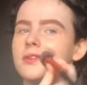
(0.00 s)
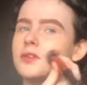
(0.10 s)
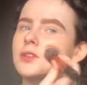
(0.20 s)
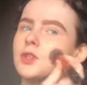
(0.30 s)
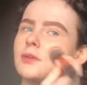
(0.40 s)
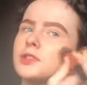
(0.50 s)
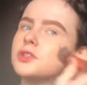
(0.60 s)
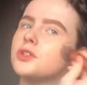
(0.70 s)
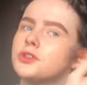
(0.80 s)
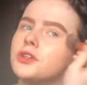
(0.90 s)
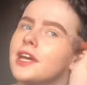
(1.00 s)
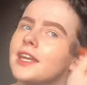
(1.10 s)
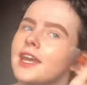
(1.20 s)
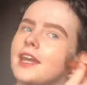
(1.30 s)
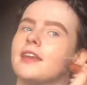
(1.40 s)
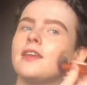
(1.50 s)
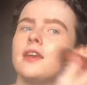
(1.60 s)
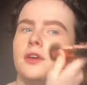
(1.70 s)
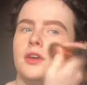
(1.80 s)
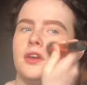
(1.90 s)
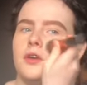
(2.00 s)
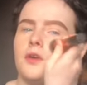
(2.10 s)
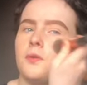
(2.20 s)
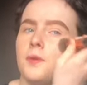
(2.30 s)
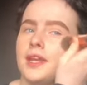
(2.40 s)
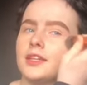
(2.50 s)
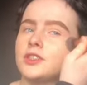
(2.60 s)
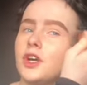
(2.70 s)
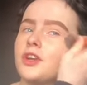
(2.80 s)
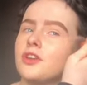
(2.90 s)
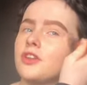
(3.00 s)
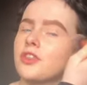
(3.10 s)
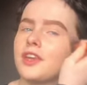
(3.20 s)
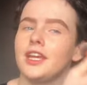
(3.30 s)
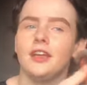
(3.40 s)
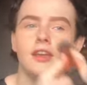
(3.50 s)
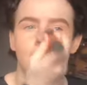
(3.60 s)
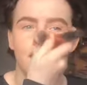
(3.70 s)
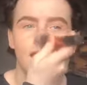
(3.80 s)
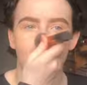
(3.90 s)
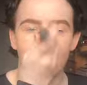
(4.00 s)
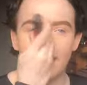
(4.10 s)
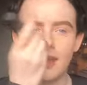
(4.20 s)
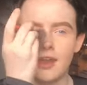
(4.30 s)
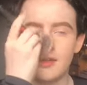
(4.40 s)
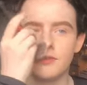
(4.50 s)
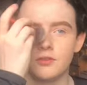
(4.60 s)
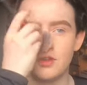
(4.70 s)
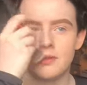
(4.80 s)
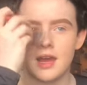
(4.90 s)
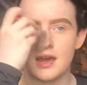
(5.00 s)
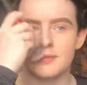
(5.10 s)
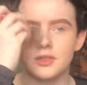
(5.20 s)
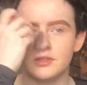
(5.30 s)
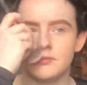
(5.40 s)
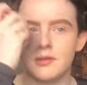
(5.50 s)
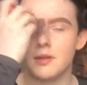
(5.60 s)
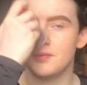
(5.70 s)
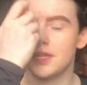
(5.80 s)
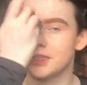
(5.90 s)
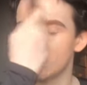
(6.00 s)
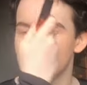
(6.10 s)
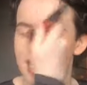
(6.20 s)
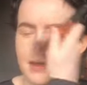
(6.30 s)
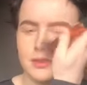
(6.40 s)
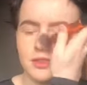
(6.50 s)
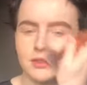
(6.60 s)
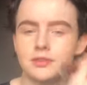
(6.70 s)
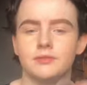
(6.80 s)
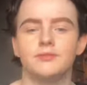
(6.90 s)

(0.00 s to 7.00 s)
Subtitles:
So I was 2, and then when I turned 3, Robert Hamilton, my mum went to Robert Hamilton,